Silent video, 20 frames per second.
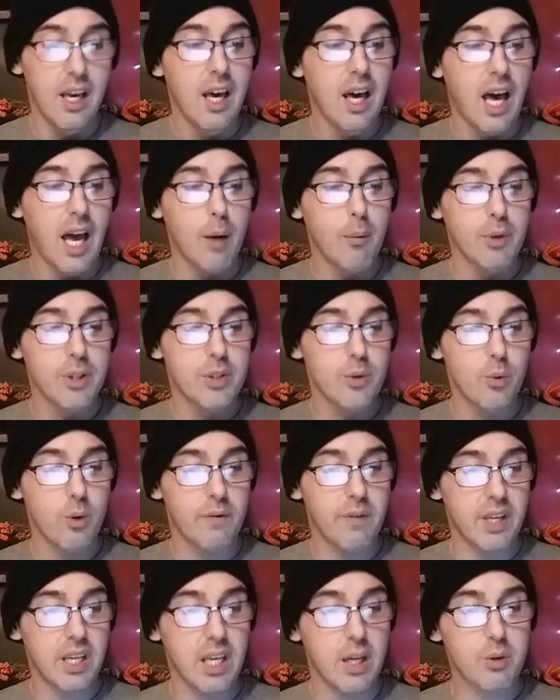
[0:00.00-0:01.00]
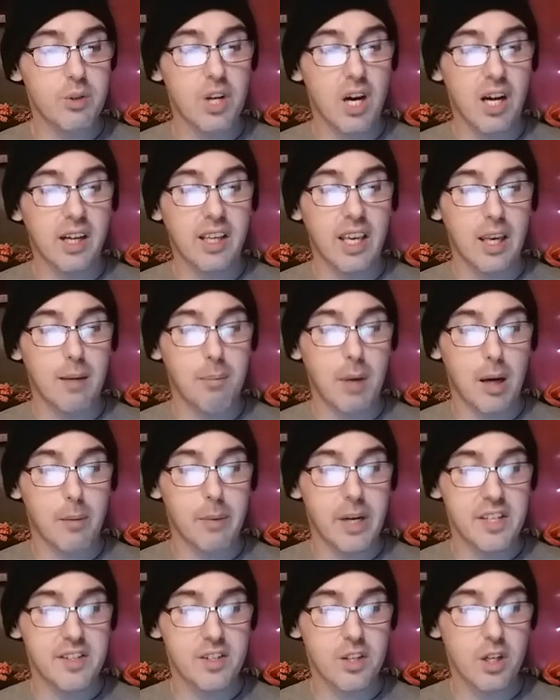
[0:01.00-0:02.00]
I will do a video talking about
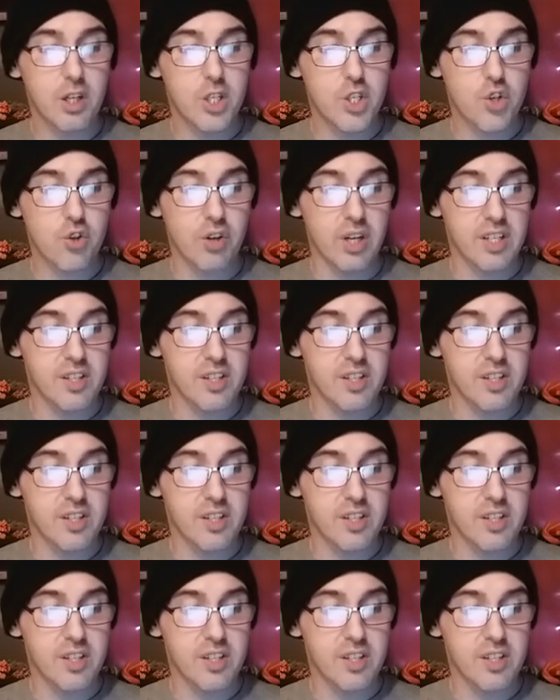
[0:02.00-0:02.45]
my surgery,